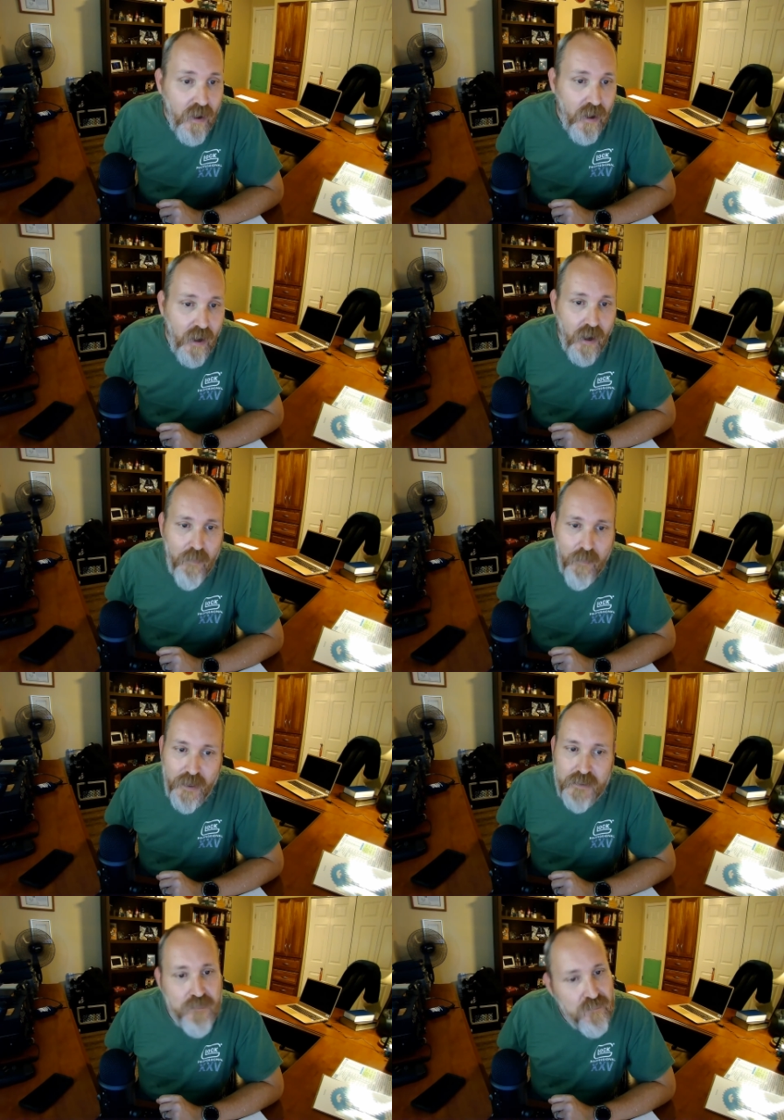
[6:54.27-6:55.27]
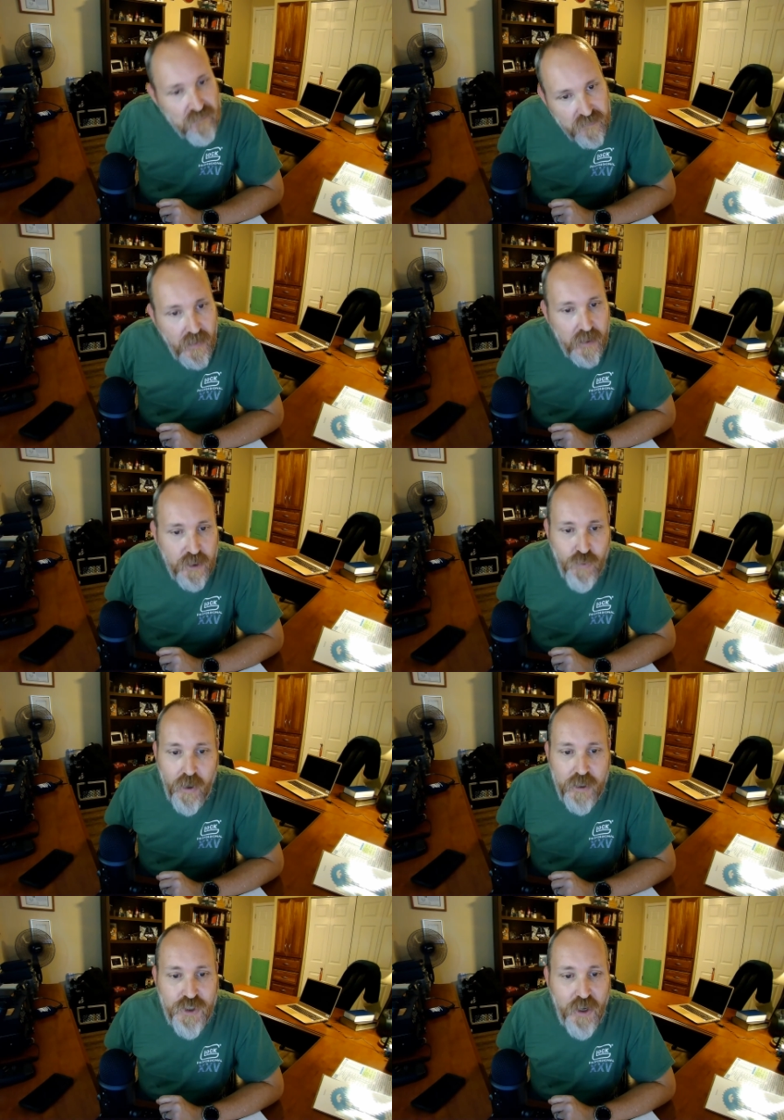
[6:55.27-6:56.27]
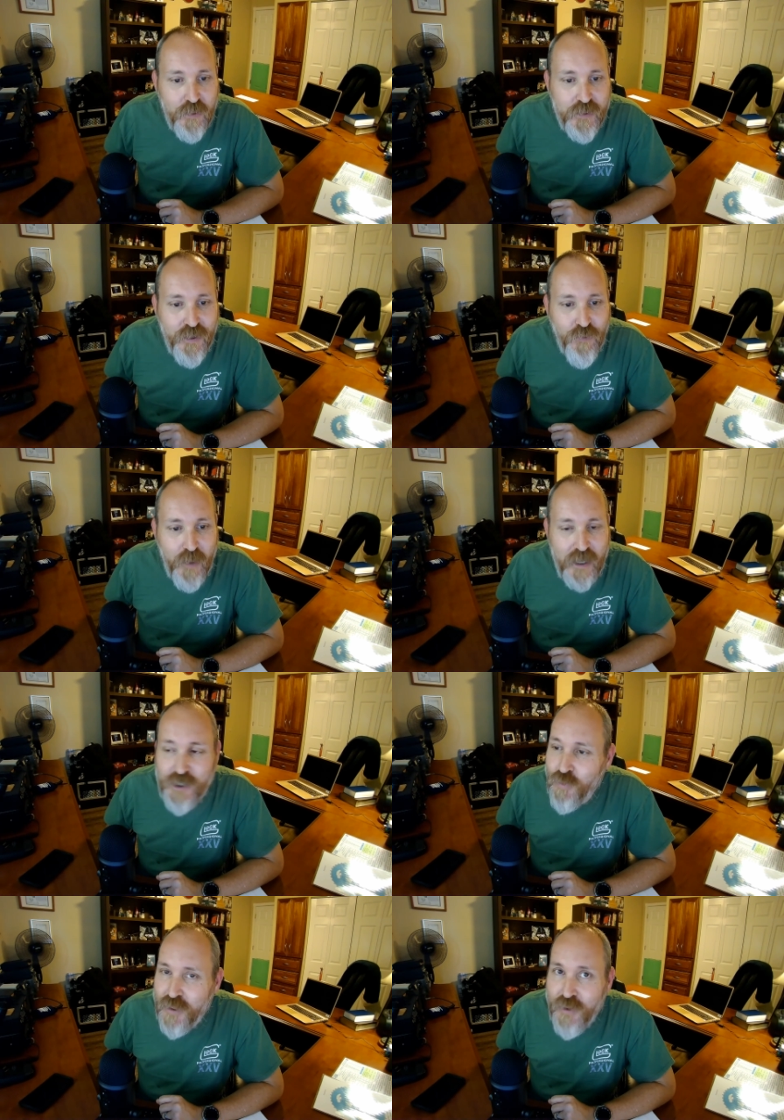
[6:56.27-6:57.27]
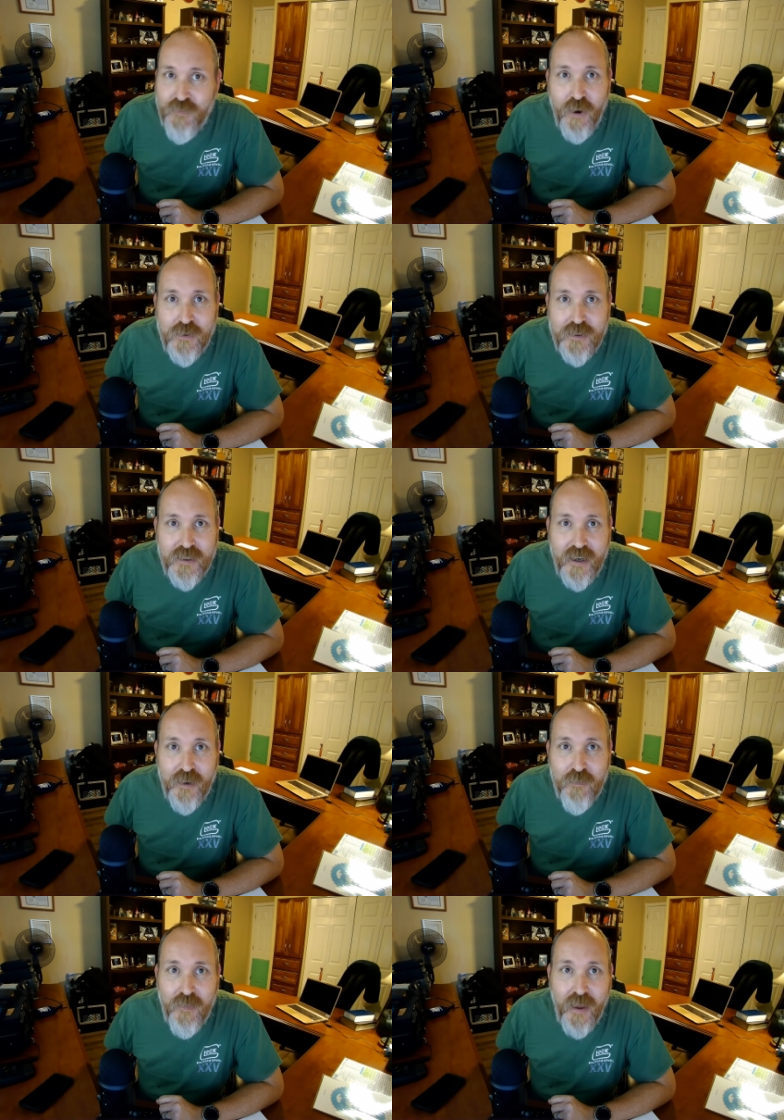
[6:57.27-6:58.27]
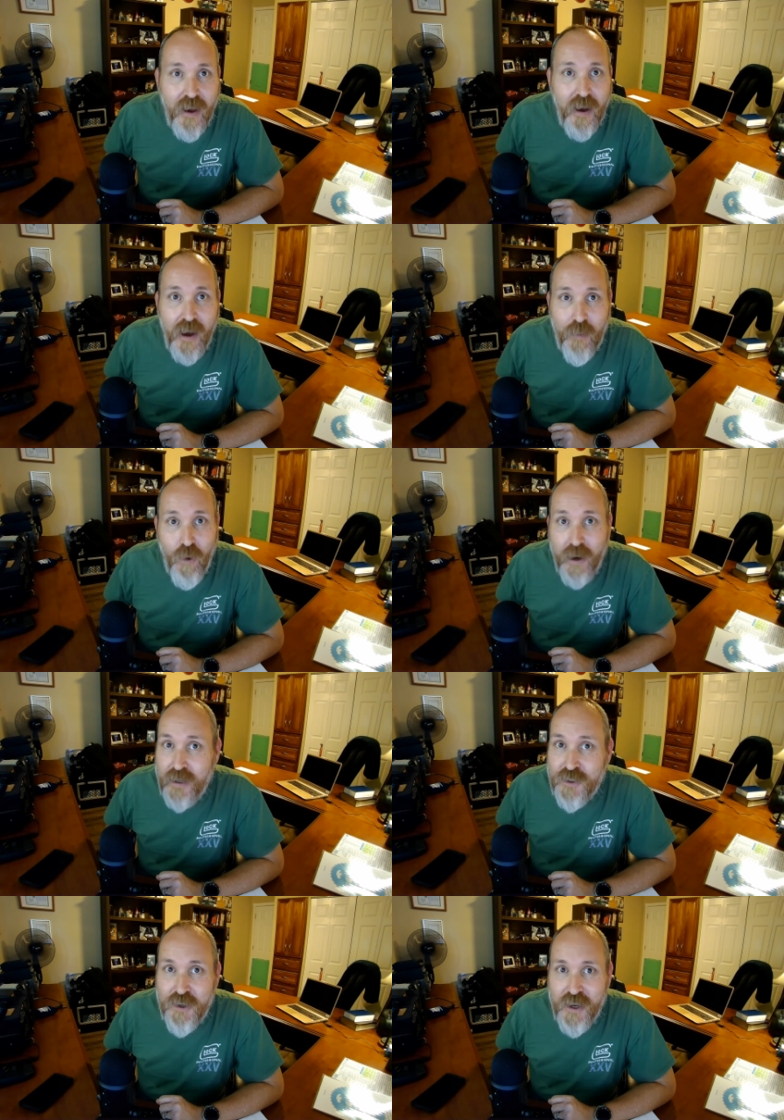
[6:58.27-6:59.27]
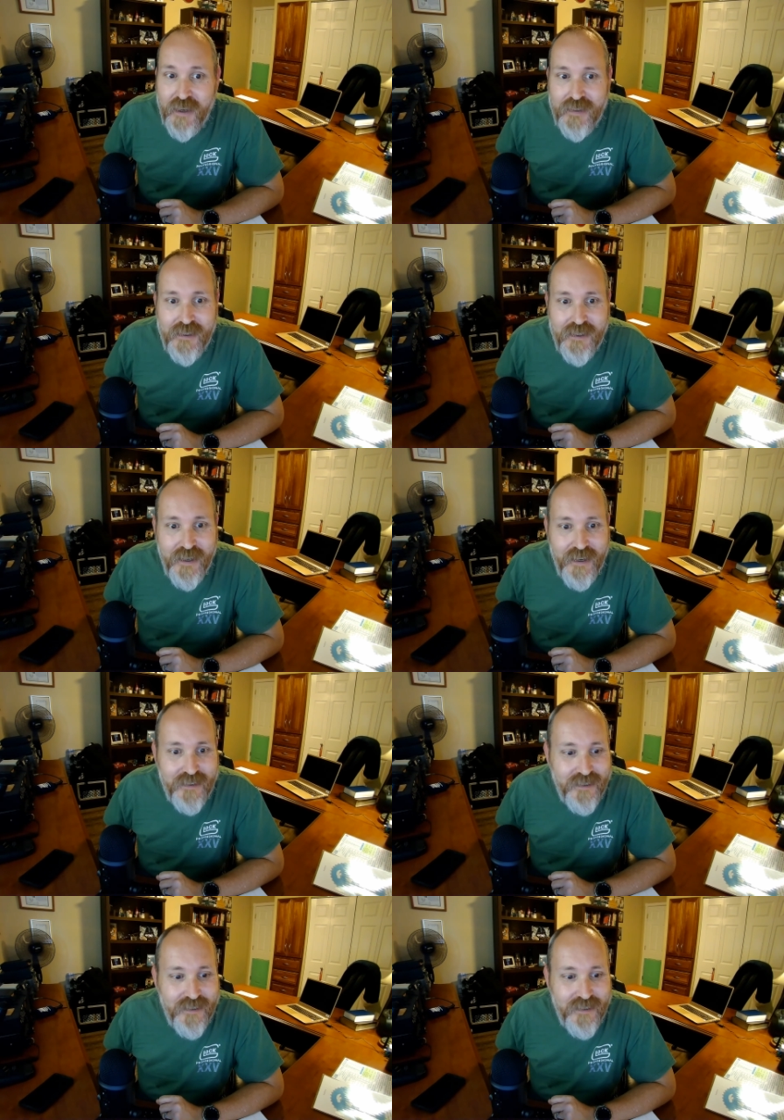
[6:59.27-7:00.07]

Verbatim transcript: Uh, but just want to share this information with you folks. Uh, I bring it to you as I see it.